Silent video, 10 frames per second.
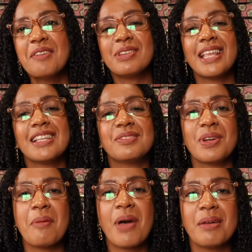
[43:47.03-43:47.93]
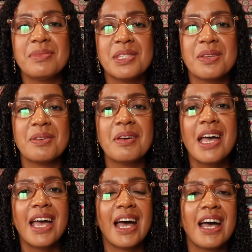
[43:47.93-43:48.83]
But that's what I'm up to.
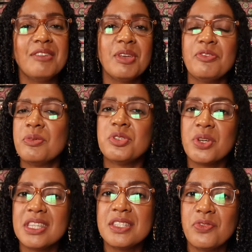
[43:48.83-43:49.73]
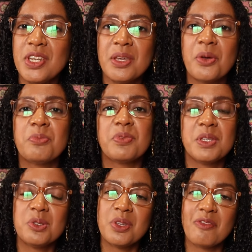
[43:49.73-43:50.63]
Um, if you enjoyed this video,
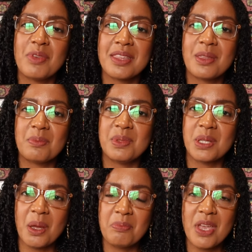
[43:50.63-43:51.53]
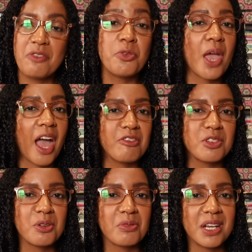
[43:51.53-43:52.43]
please do give me a thumbs up. If you
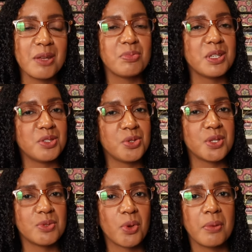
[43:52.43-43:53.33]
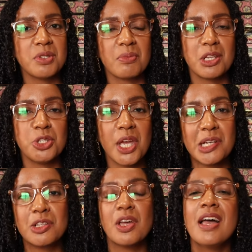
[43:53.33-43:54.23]
haven't already, please do subscribe to my
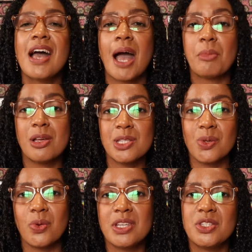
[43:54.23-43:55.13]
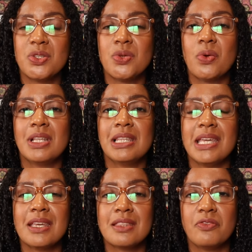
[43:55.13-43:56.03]
channel. I'm also going to
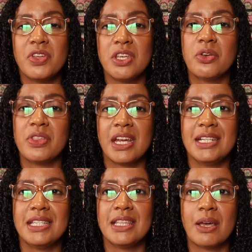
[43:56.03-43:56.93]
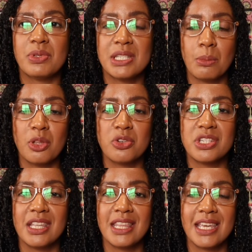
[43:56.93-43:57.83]
link the video that I did that was similar
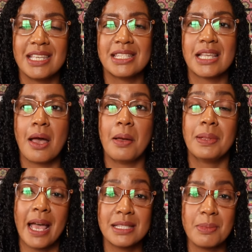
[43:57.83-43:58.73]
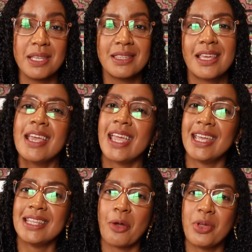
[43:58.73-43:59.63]
to this uh, last month,
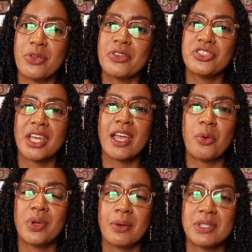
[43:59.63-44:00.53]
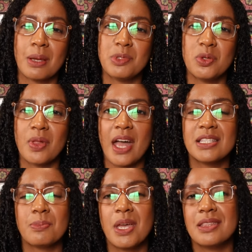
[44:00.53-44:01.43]
and that way you can check out what I was up to
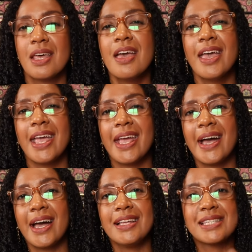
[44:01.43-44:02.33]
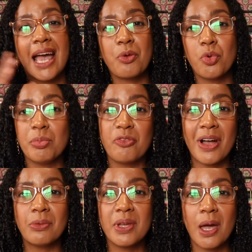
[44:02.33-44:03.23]
last month. And I will be
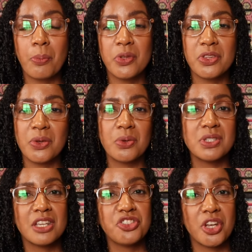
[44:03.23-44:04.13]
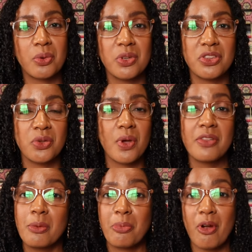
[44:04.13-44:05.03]
following up with you to share with you
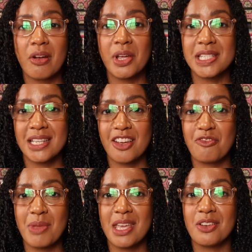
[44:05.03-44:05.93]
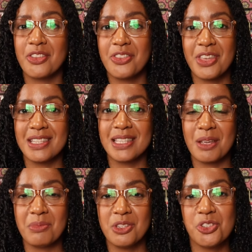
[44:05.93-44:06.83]
progress that I've made on the things that
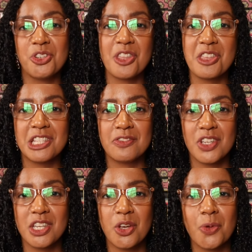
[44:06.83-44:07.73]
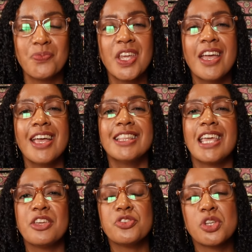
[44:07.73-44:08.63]
I mentioned in this video.
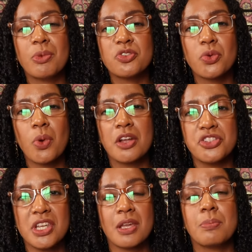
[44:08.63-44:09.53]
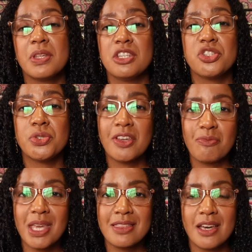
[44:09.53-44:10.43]
Thank you so much for watching. Please do give
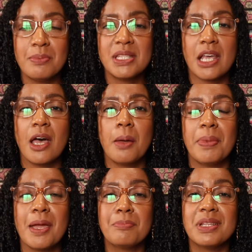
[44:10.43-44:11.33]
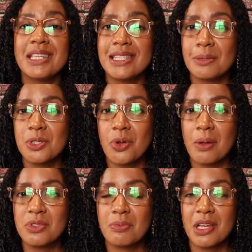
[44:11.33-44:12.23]
me a thumbs up and please
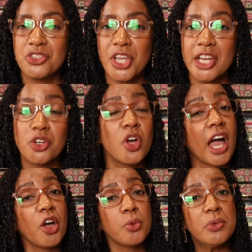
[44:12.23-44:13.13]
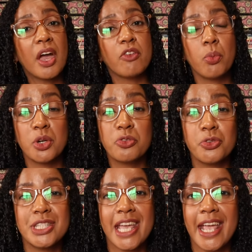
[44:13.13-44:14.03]
subscribe to my channel. I hope you have a
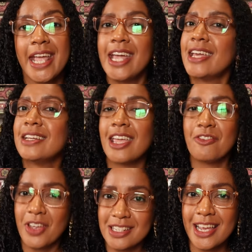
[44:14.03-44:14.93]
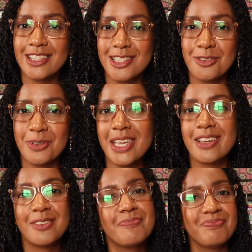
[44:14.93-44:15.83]
wonderful day and a fantastic
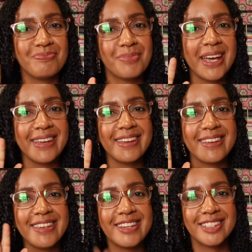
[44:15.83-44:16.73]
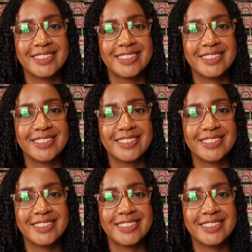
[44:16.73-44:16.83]
week. Bye.